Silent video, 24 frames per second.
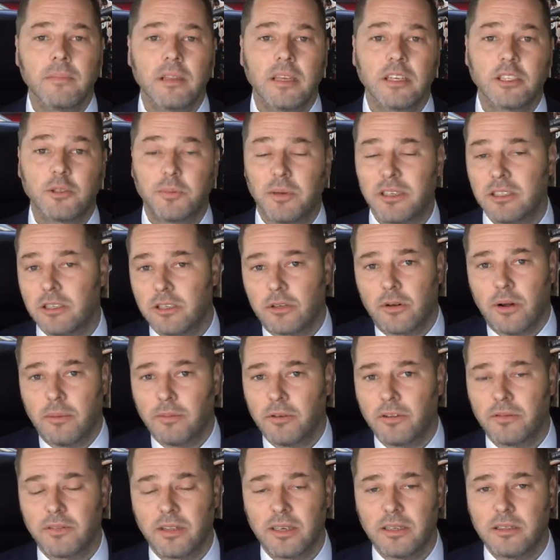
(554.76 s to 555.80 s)
It's been scrubbed
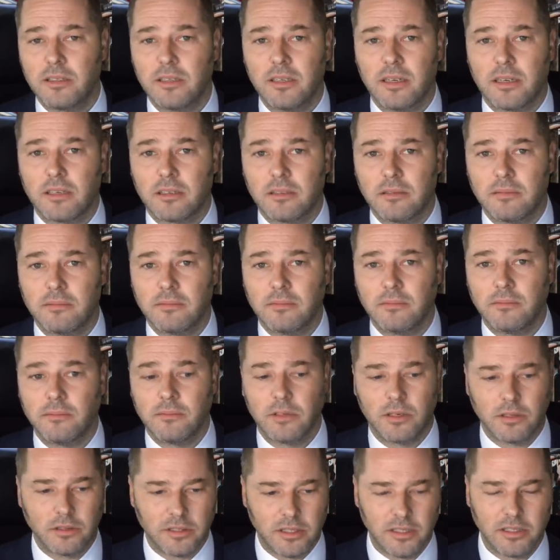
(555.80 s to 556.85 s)
off the internet
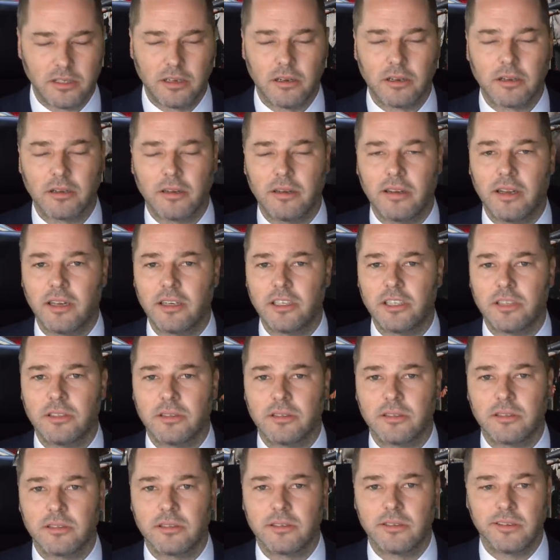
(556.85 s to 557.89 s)
because he's got
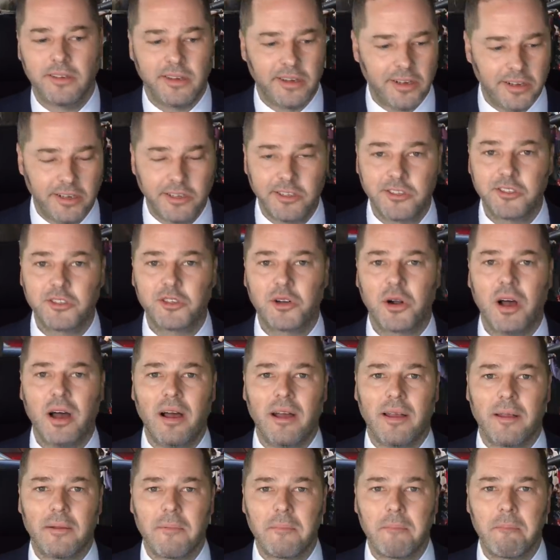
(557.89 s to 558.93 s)
connections.
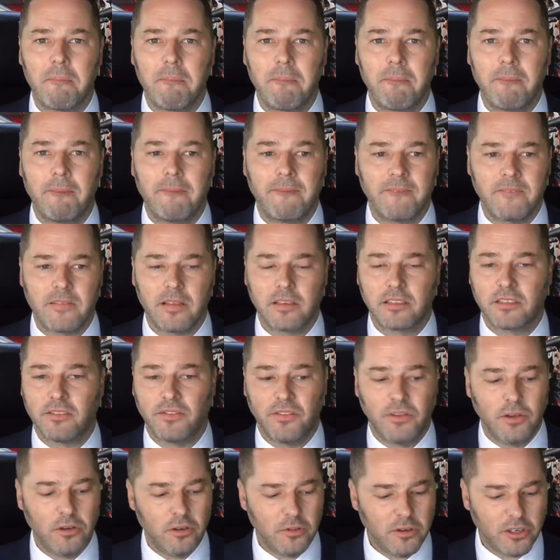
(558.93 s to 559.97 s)
Try. There's a
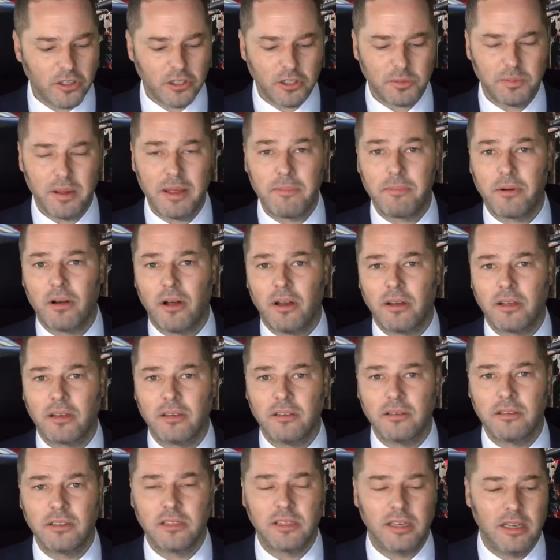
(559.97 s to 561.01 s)
few newspaper
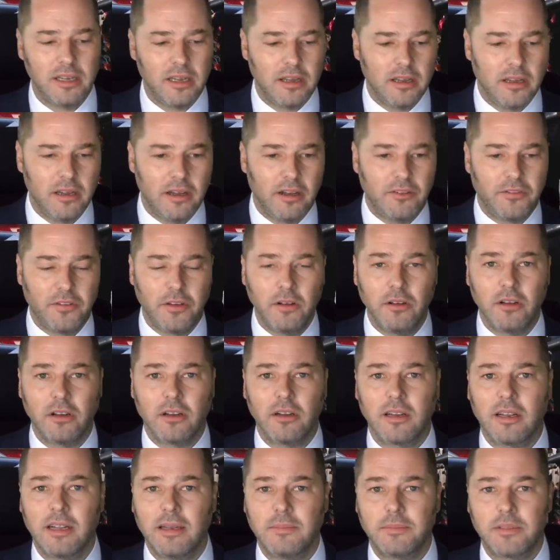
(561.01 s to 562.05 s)
articles, a few little
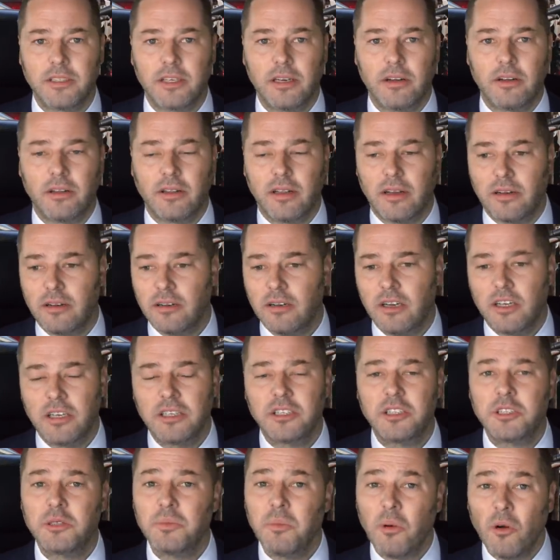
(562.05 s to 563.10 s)
clips here and there,
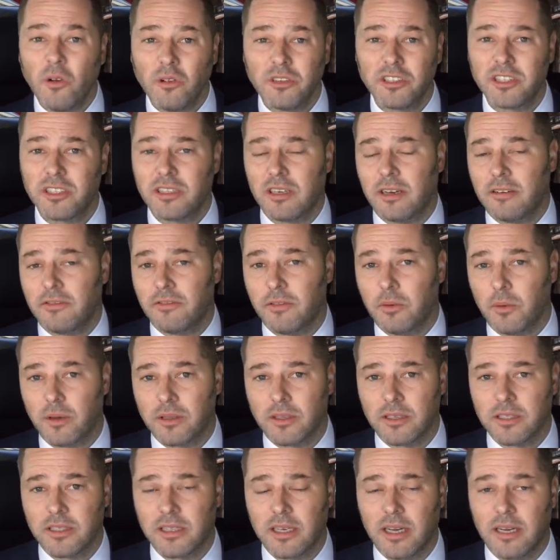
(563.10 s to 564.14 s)
small stuff for what
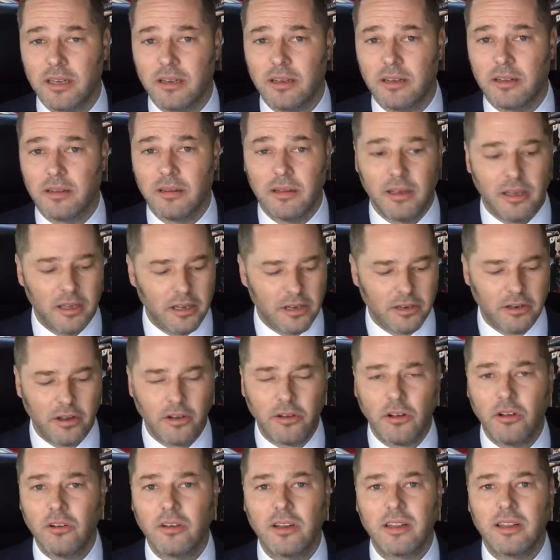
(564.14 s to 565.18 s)
this guy did.
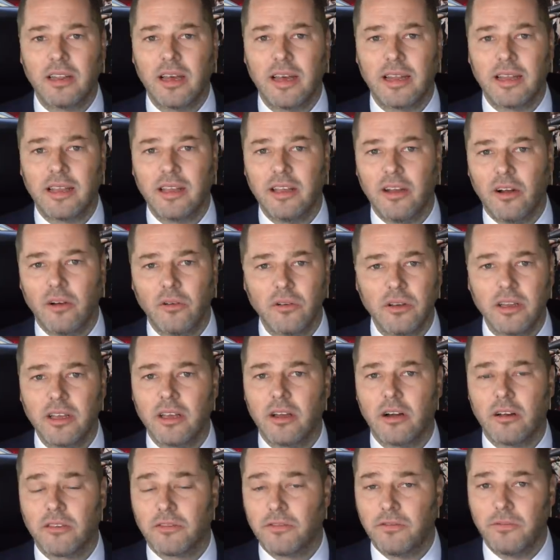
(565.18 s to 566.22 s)
Not only that, he only
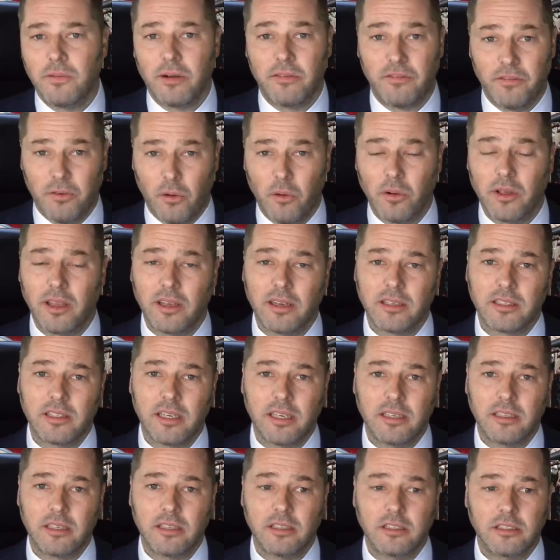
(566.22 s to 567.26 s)
got a four-year
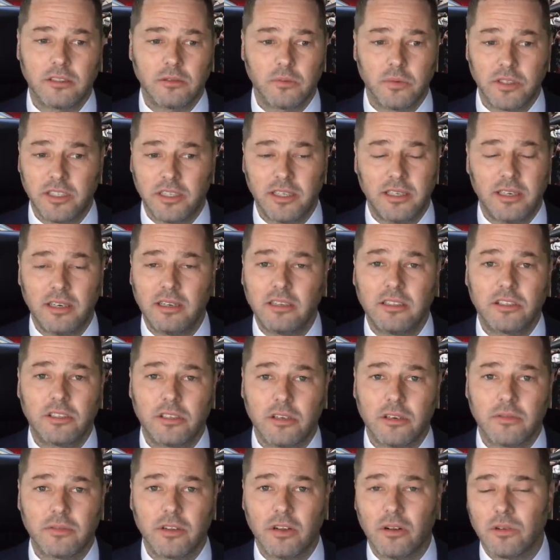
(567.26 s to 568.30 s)
sentence, which he didn't
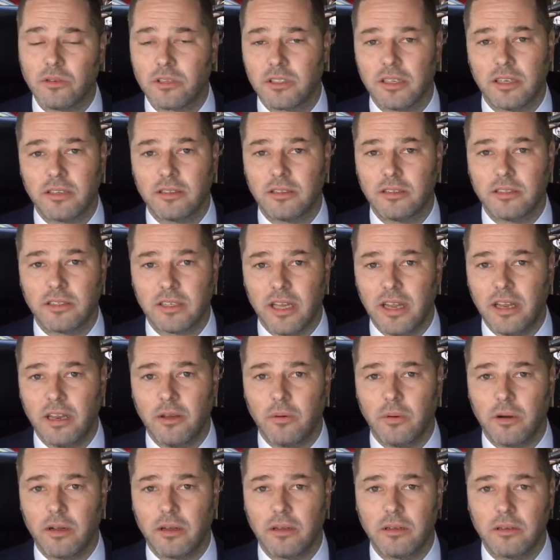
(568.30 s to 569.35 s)
serve the whole sentence
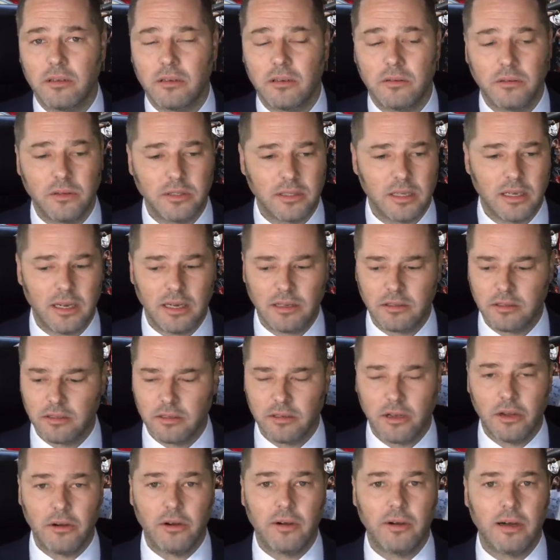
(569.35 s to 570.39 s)
anyway, and was allowed to
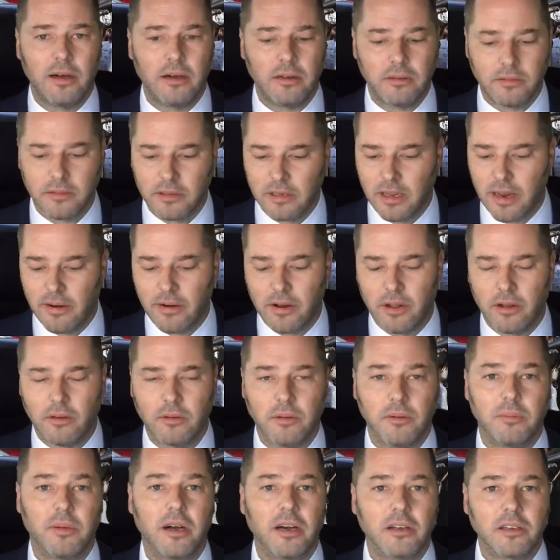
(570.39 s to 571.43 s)
go out and carry on
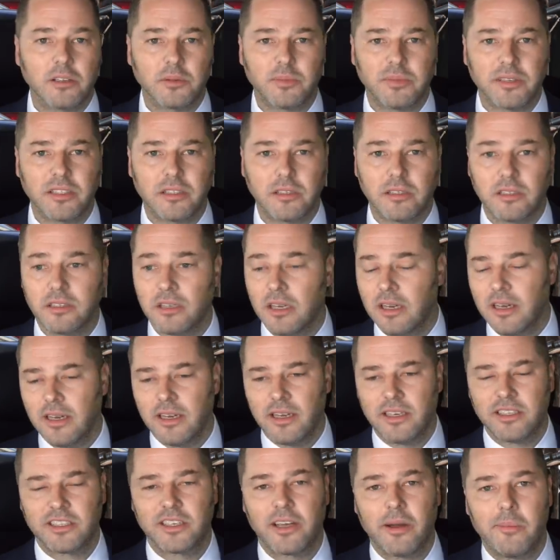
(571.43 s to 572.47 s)
about his business.
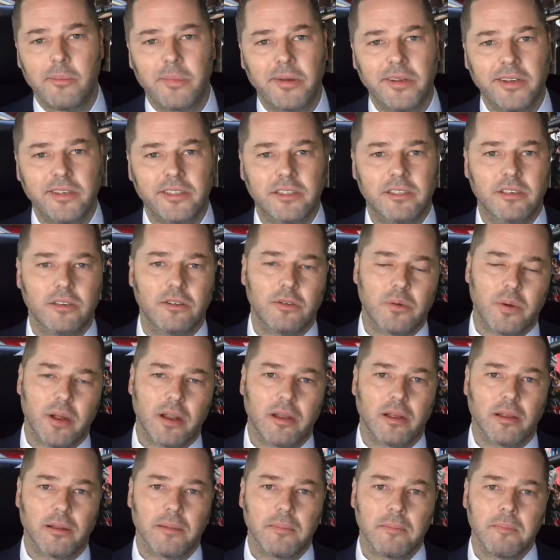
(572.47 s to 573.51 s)
His company's still
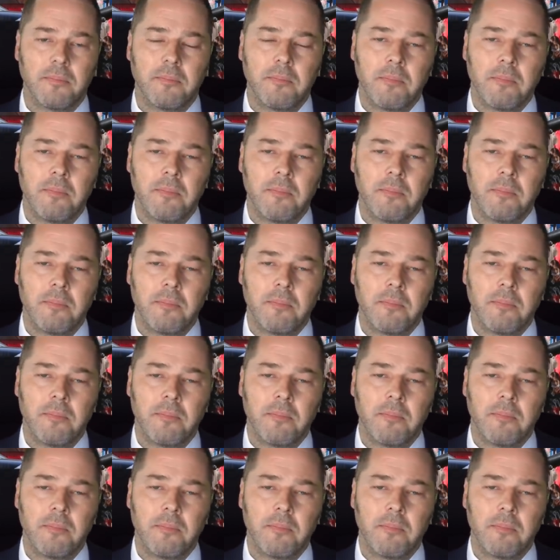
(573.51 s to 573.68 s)
running.